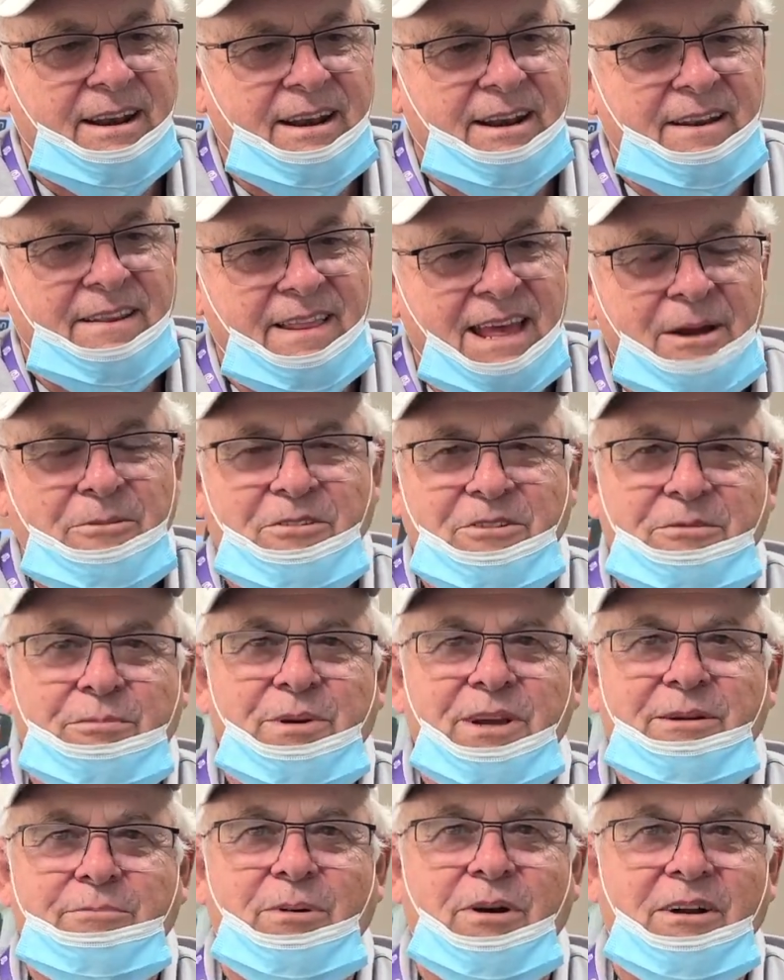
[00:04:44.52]
that was a
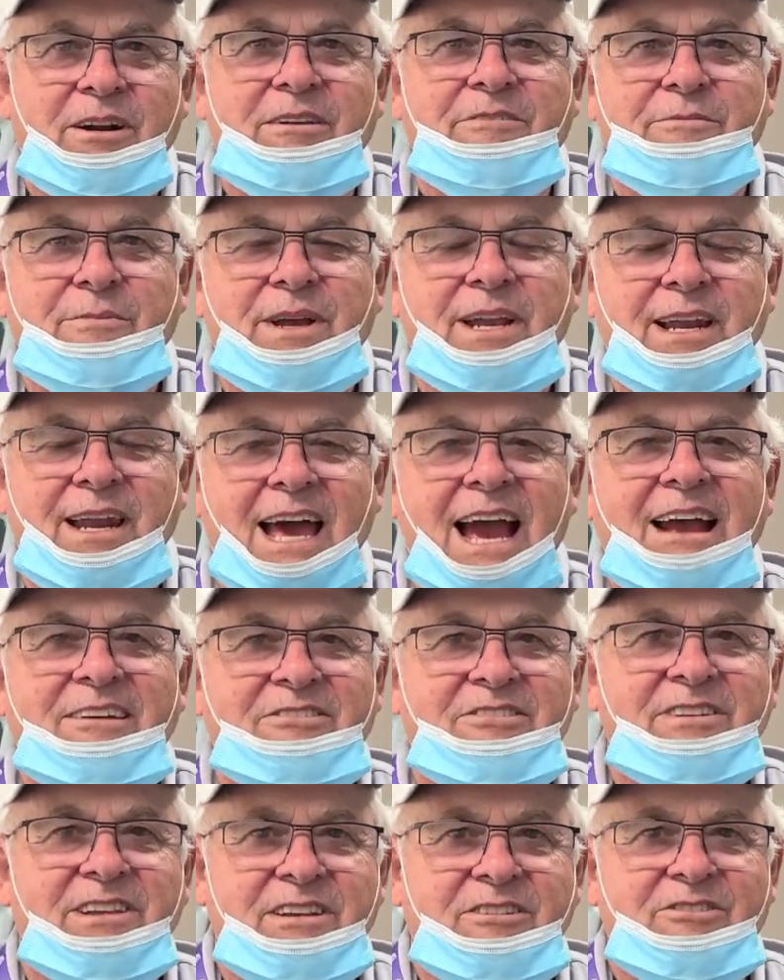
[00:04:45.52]
big part of me
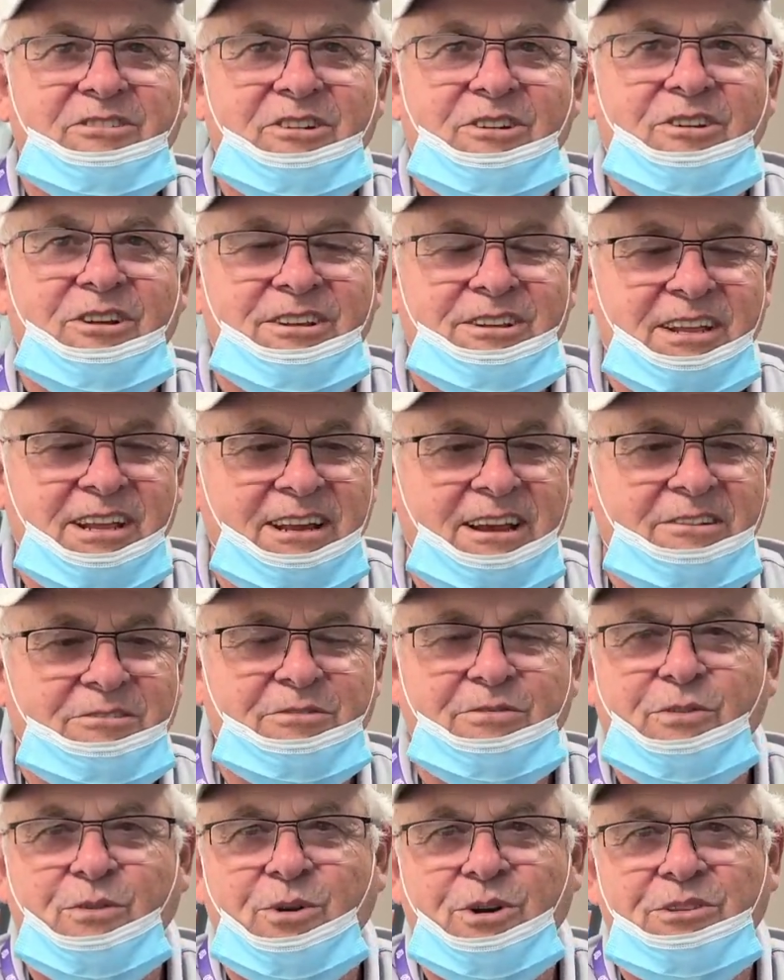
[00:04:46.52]
lasting so until I was
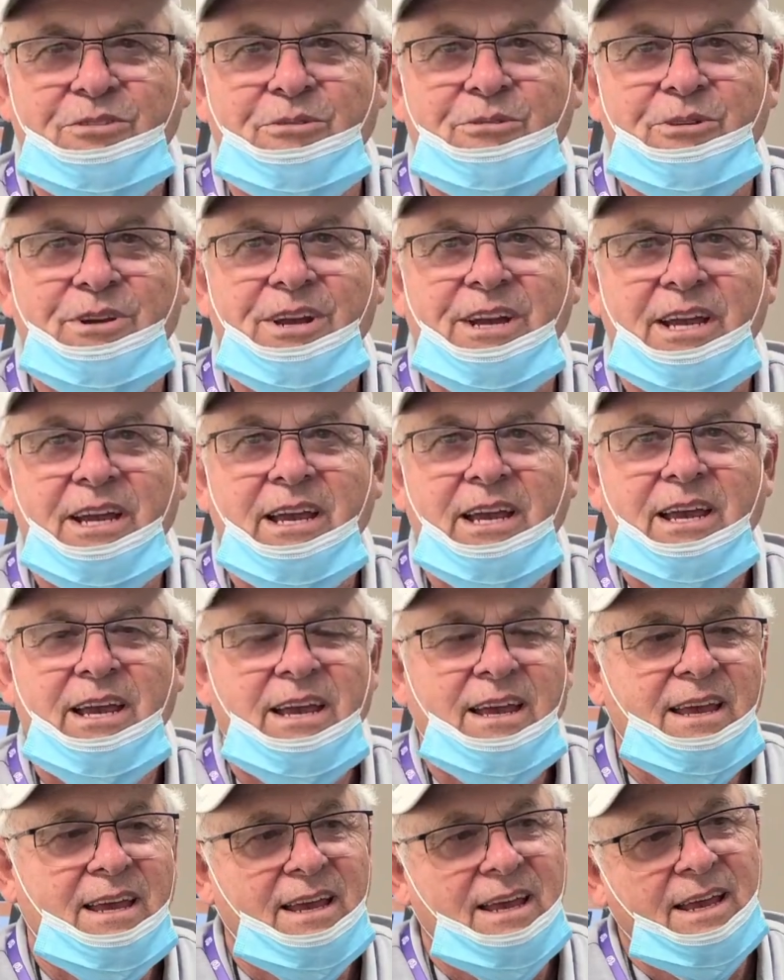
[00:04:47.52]
43.
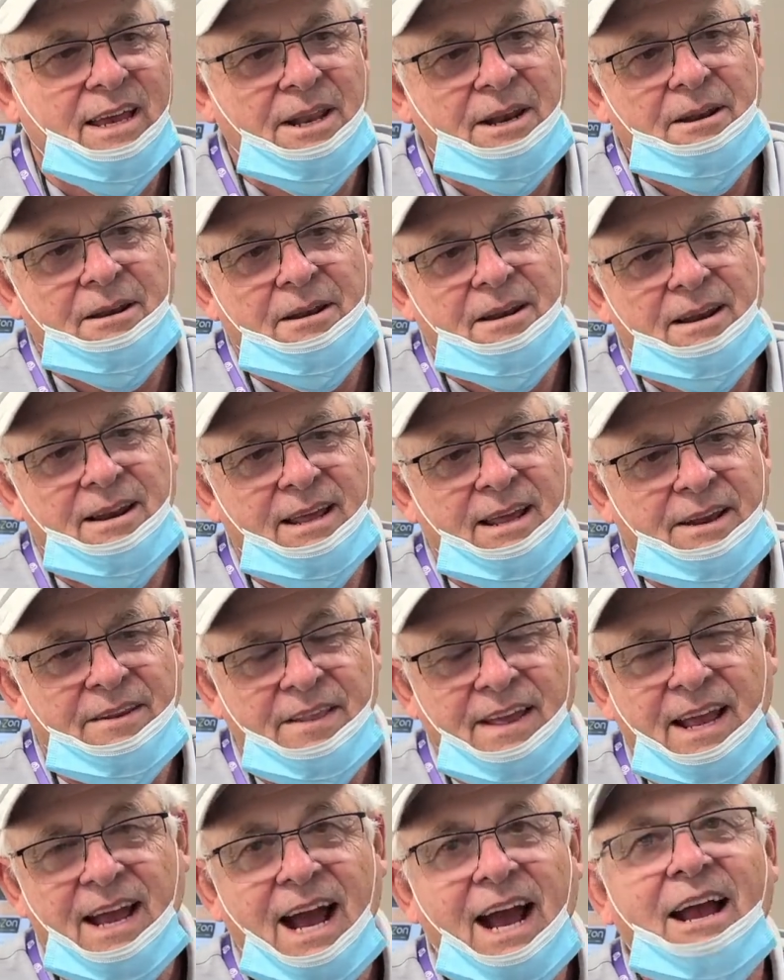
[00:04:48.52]
And
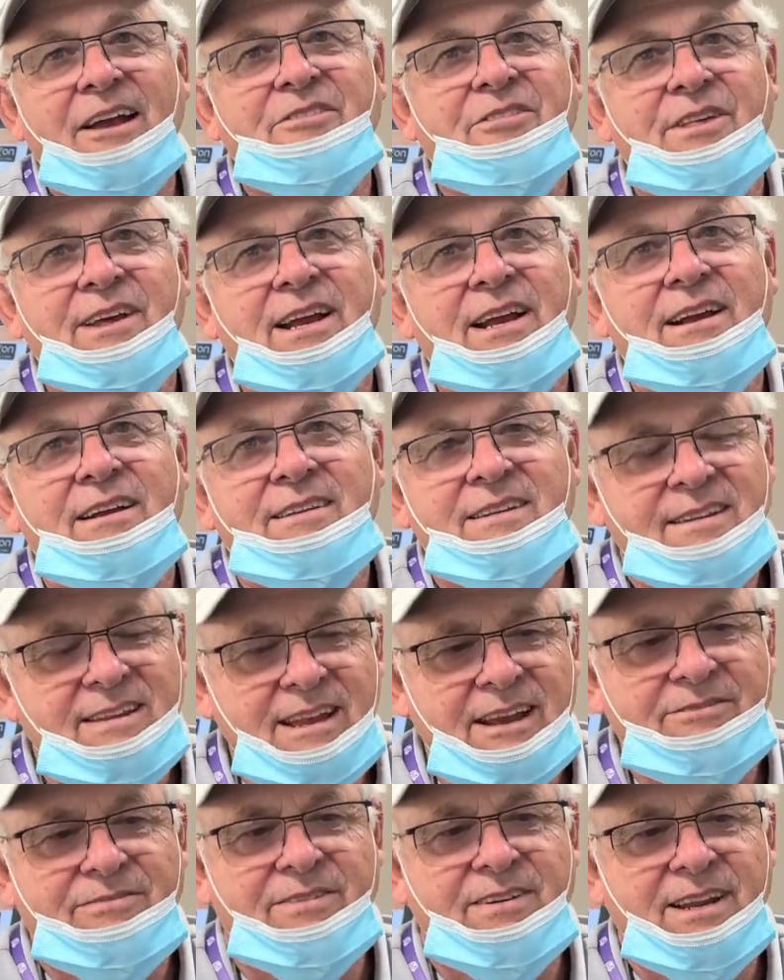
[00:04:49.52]
the eye thing
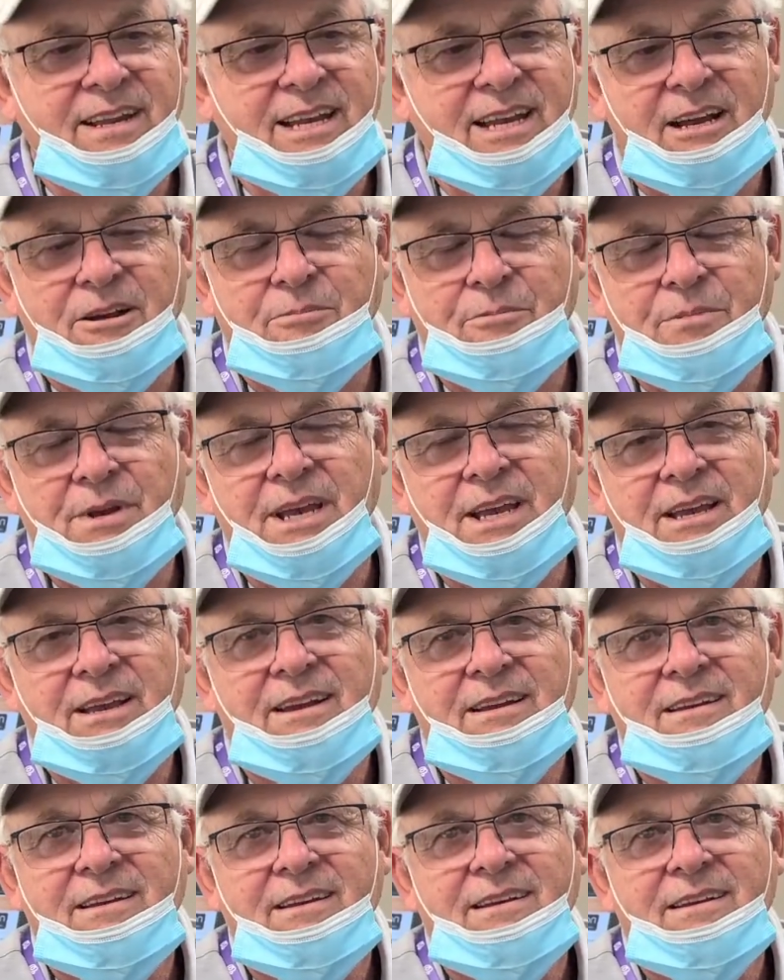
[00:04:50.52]
definitely helped me
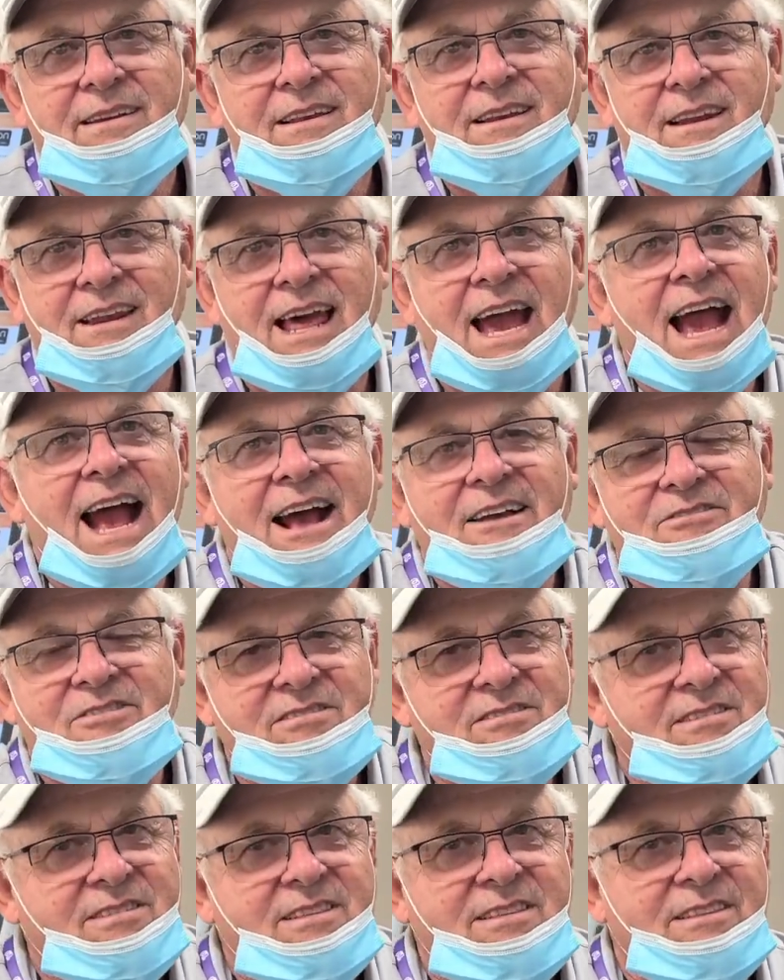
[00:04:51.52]

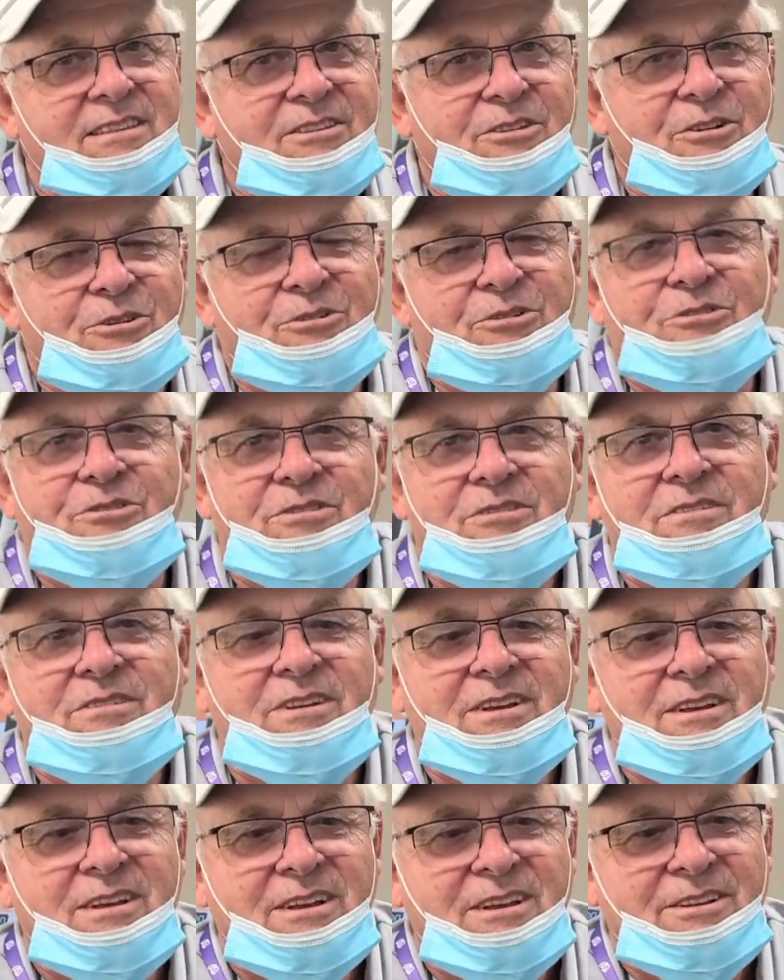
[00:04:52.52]
last those
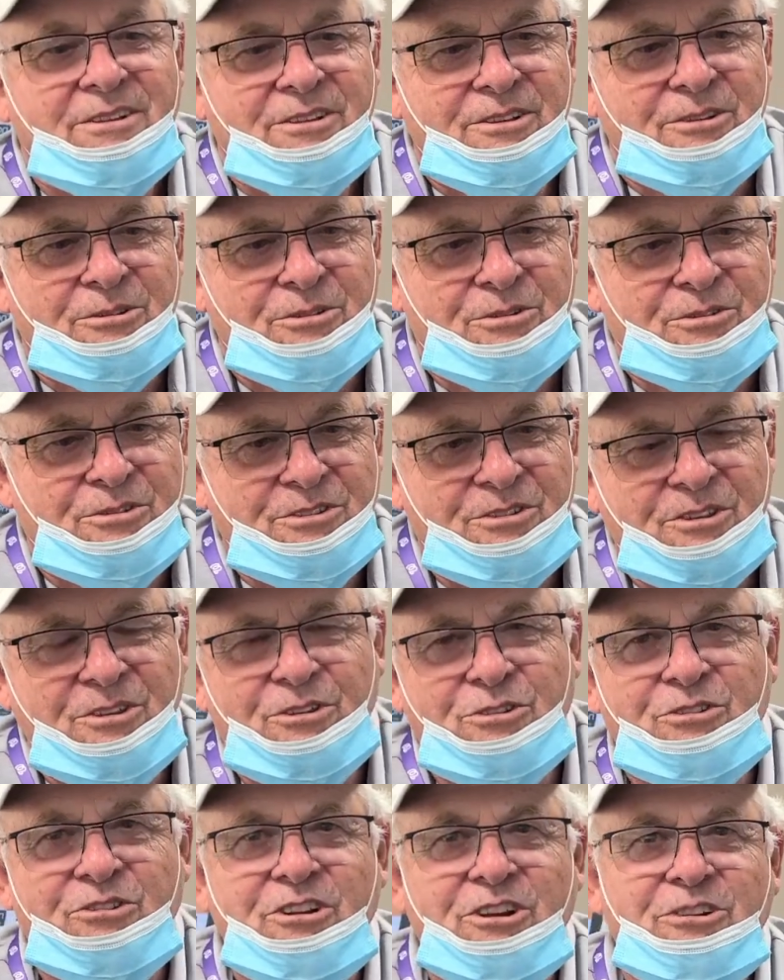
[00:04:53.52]

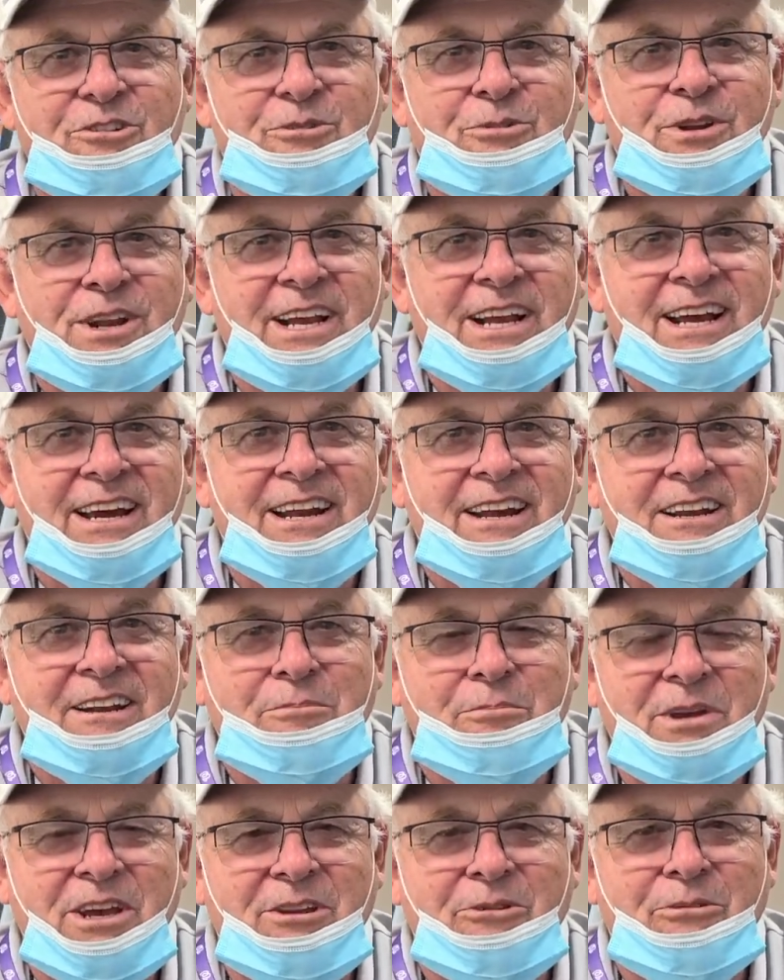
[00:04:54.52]
years when I got
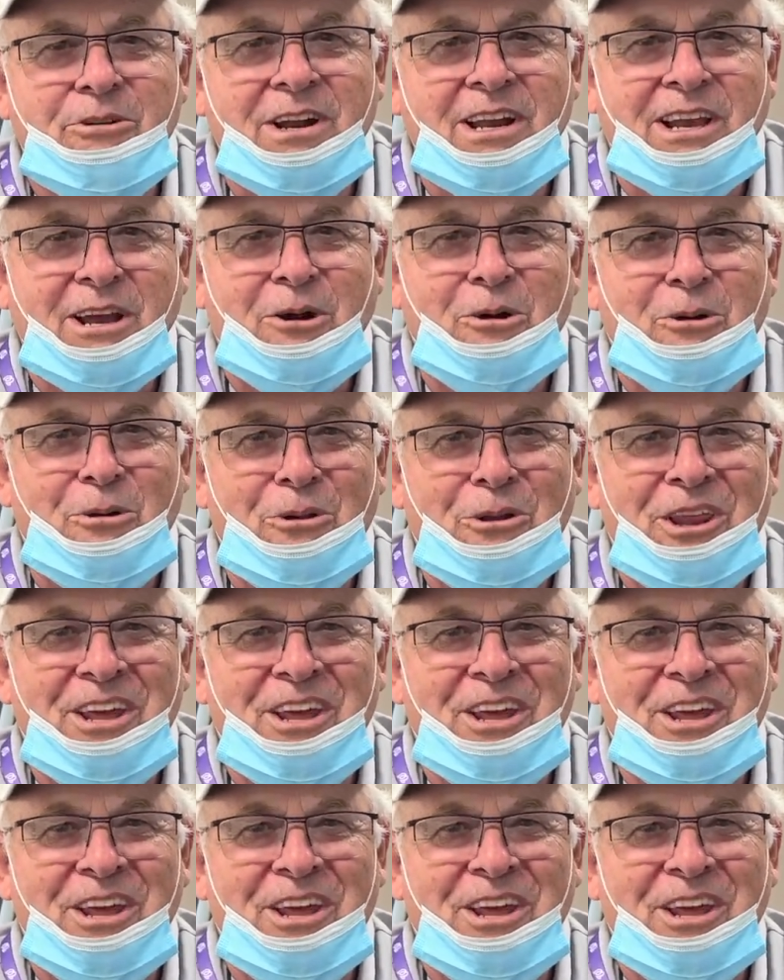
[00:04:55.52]
into being really old.